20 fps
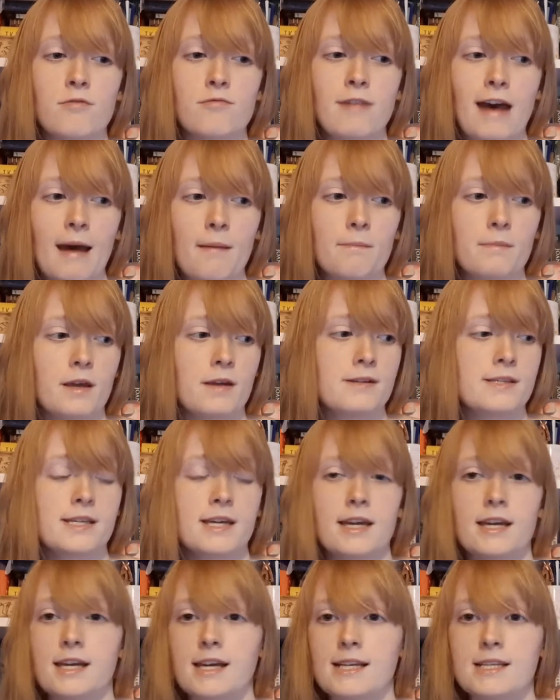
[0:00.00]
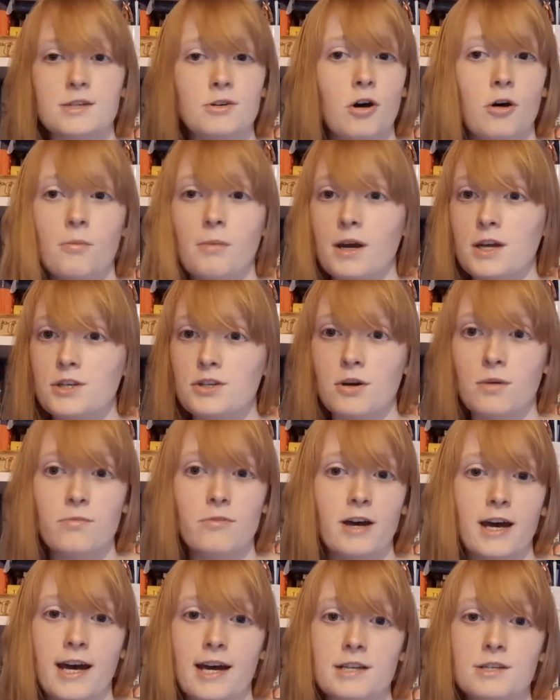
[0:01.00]
Rap music is not my
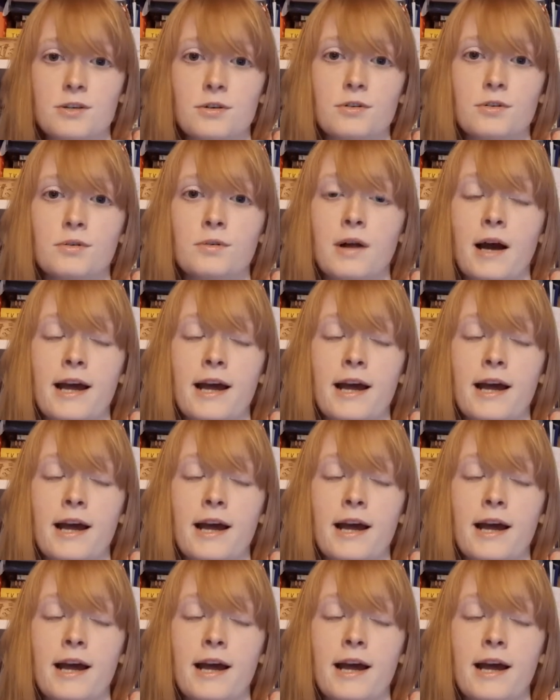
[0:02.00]
genre at all.